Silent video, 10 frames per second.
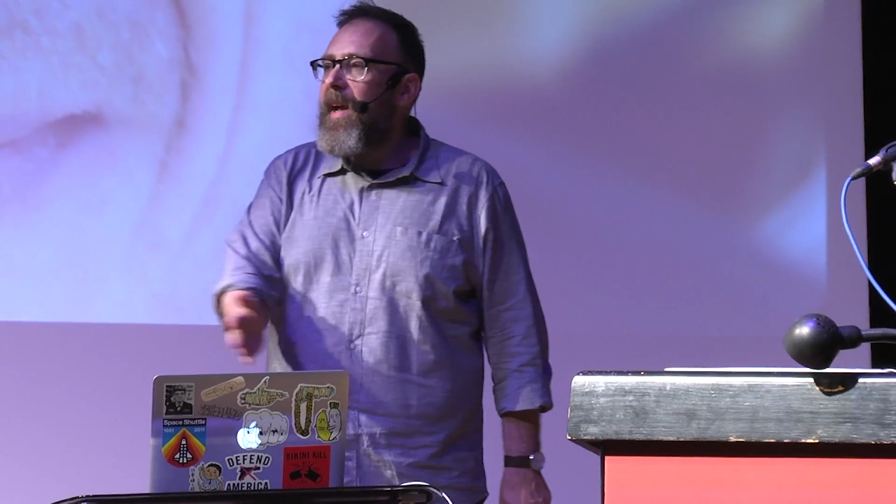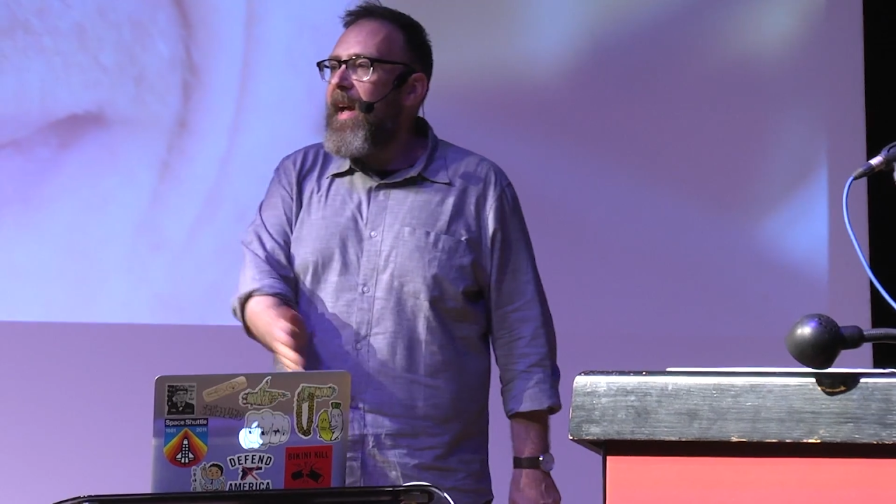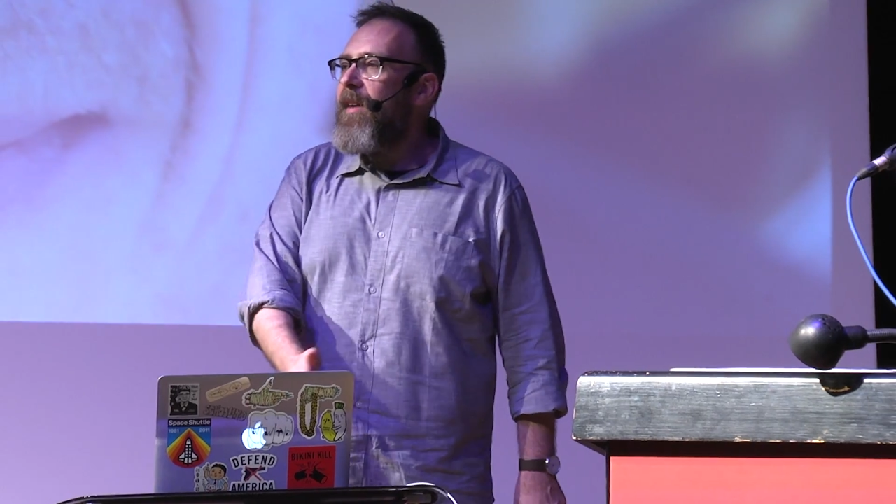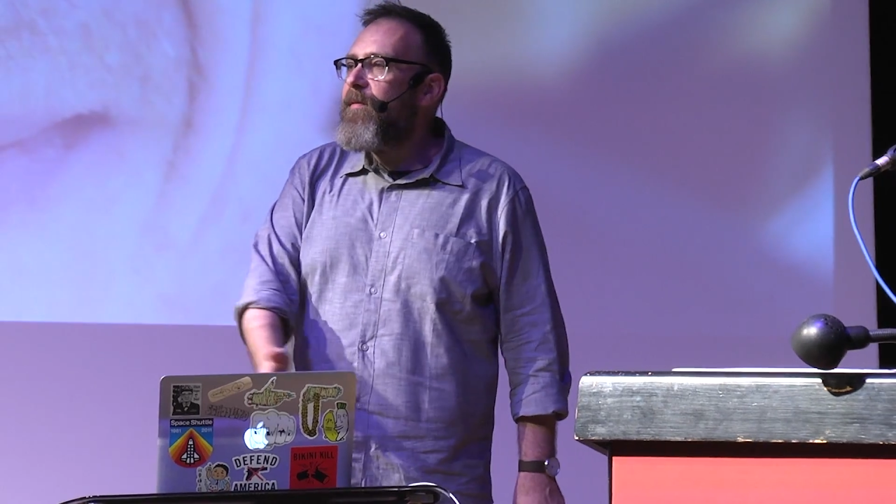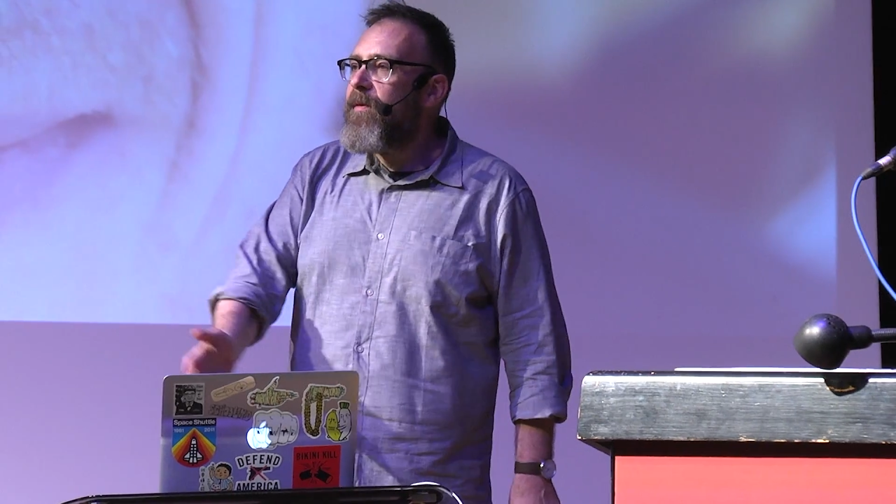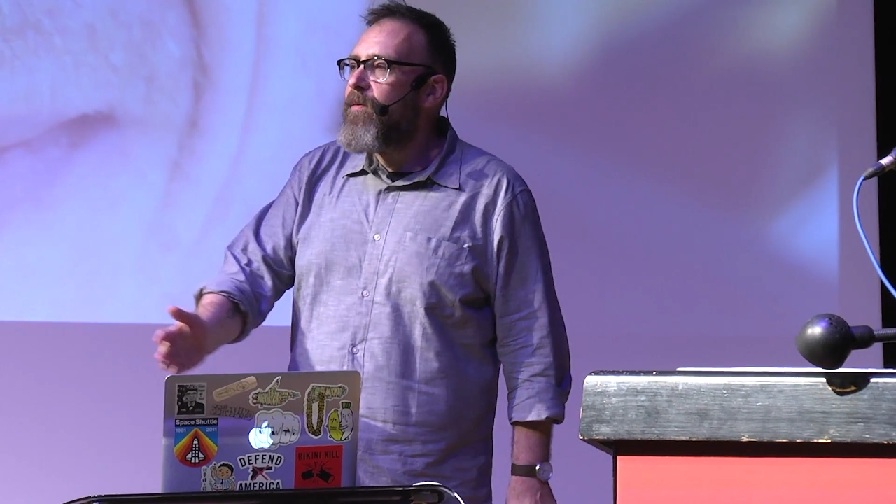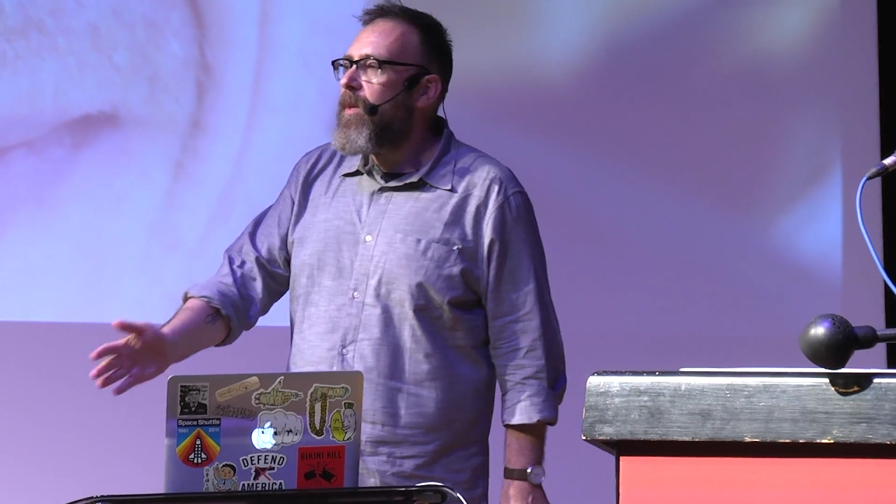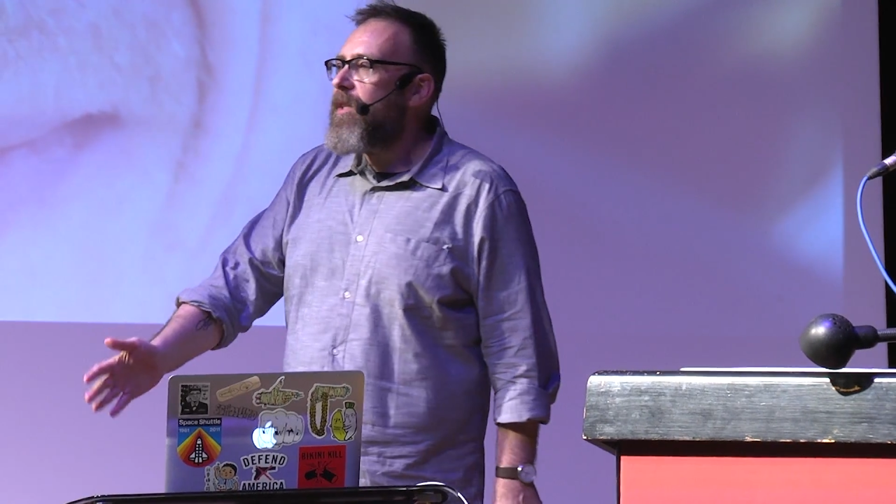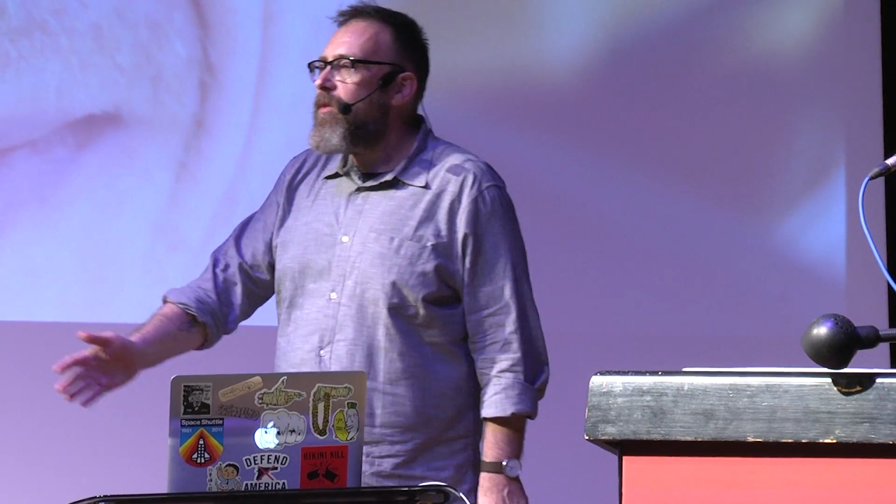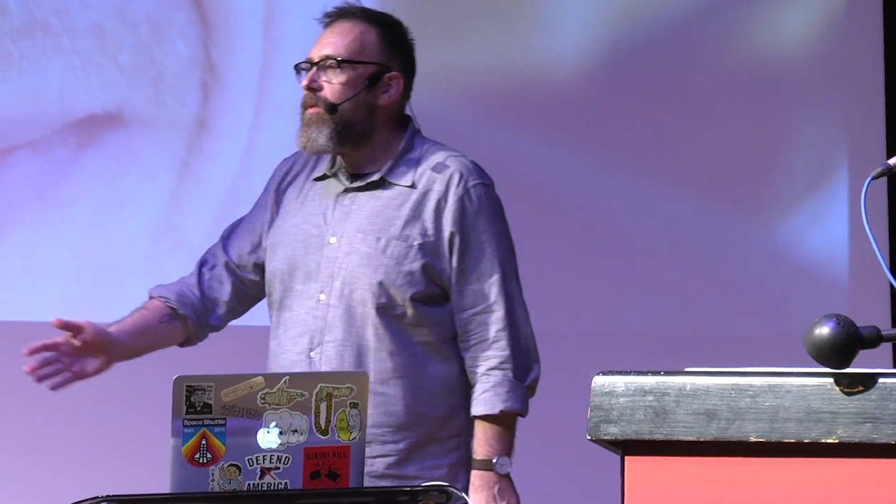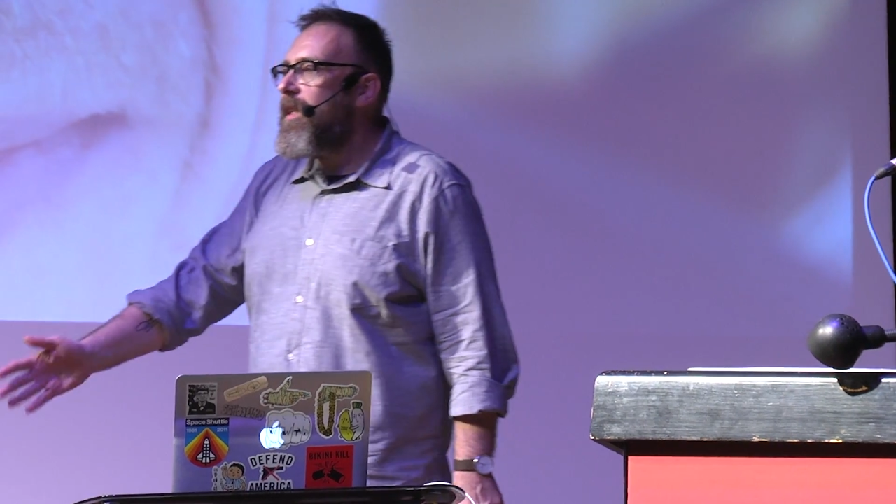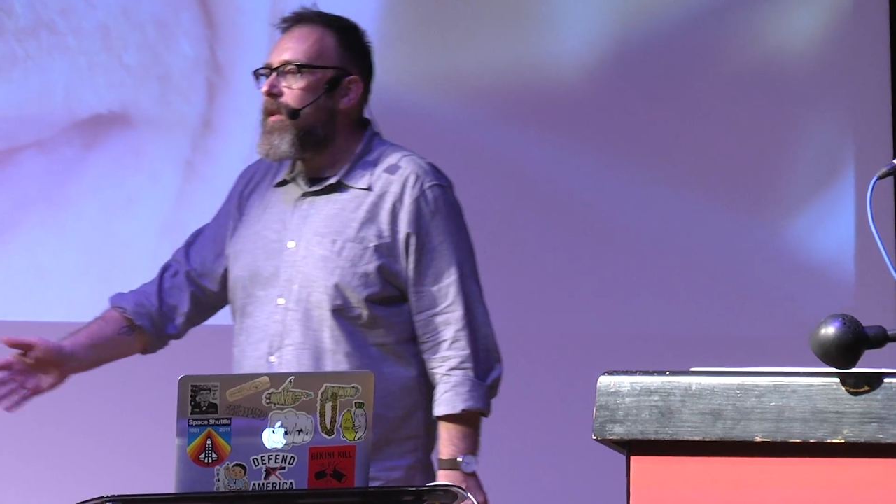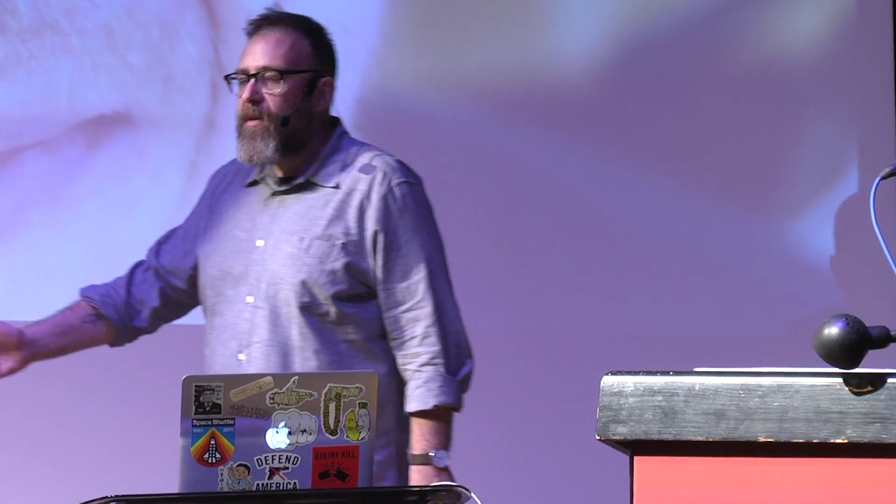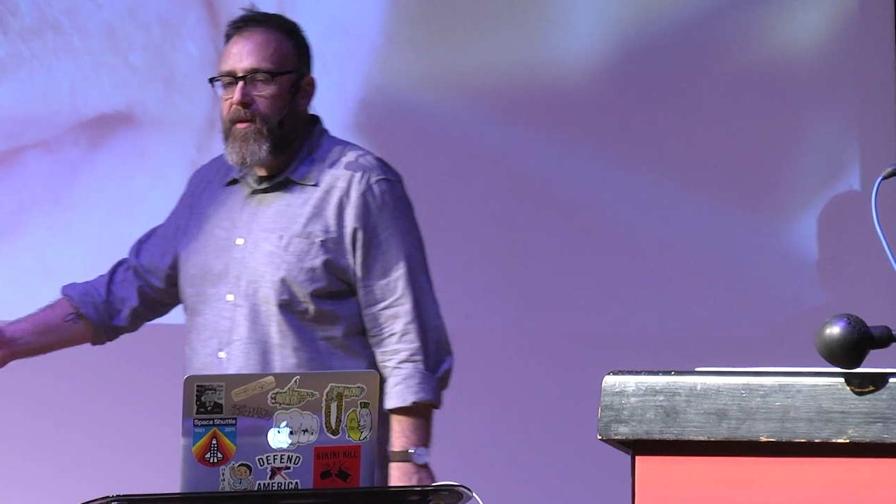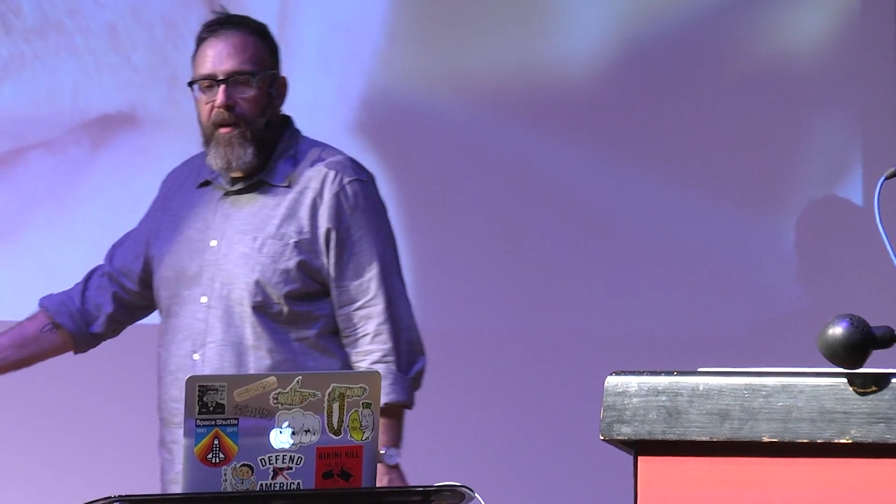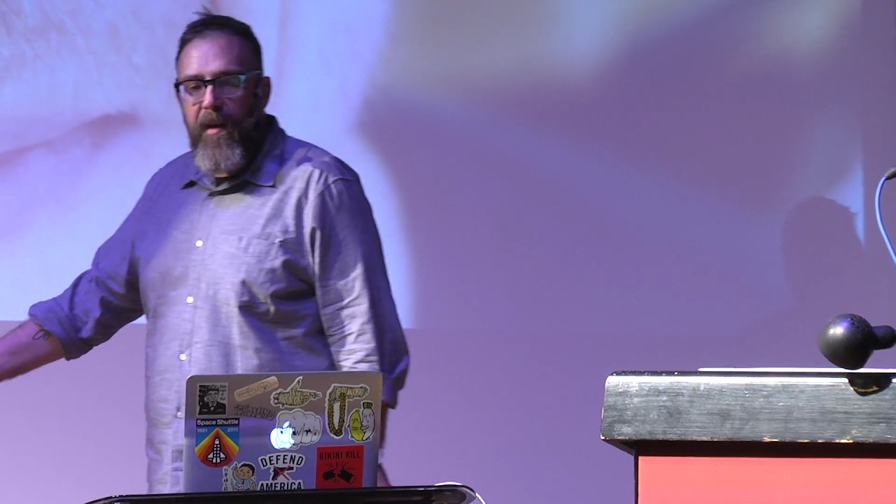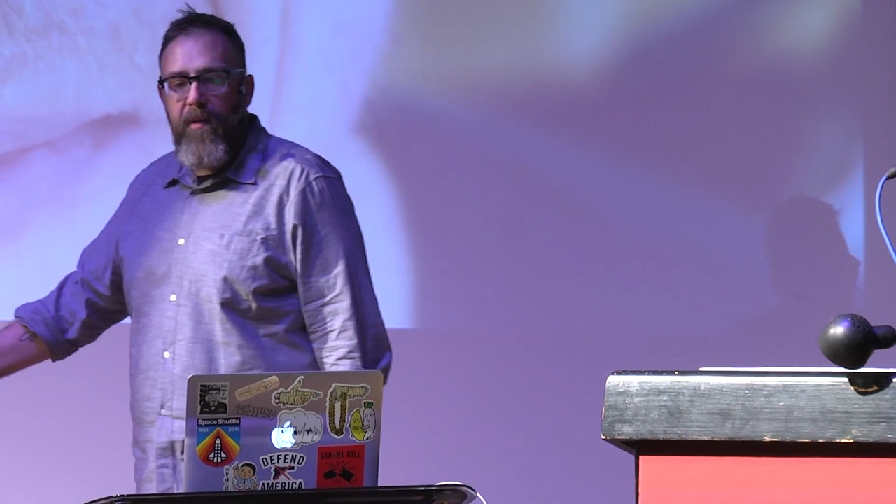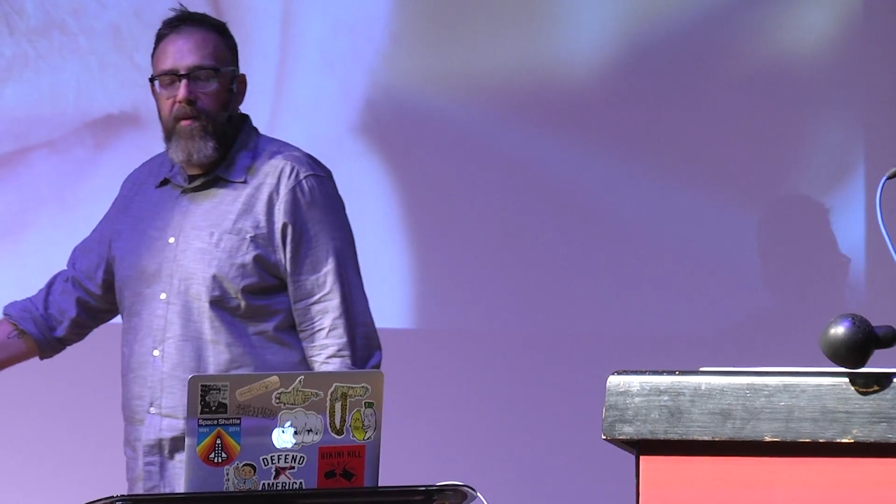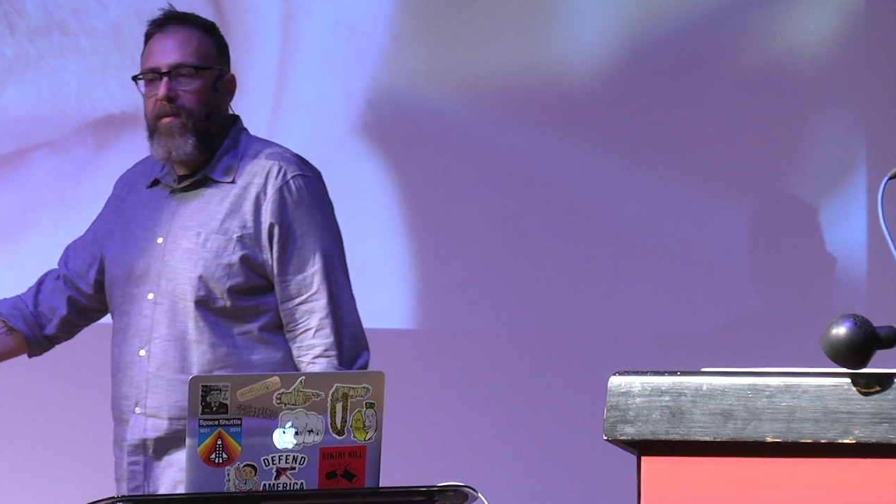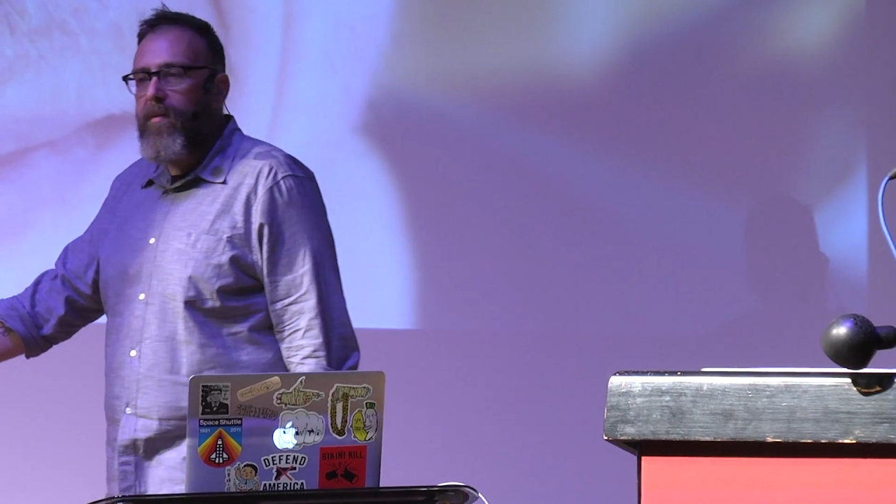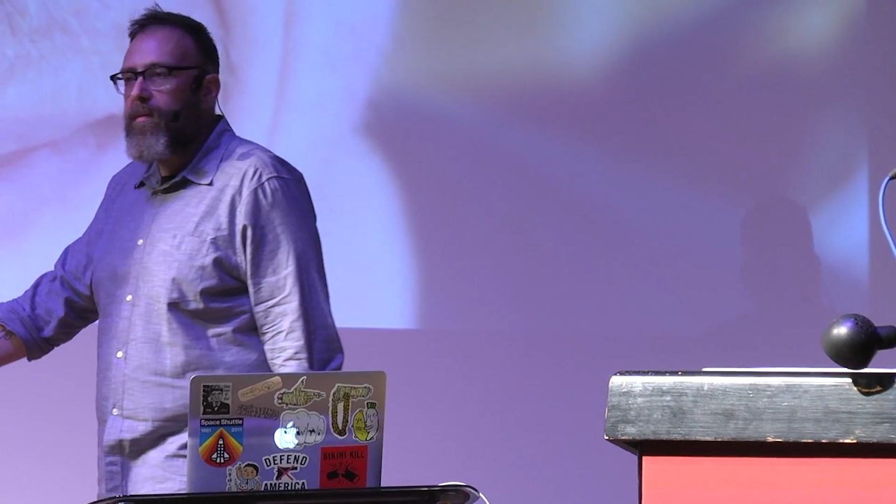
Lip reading: half of what you need to know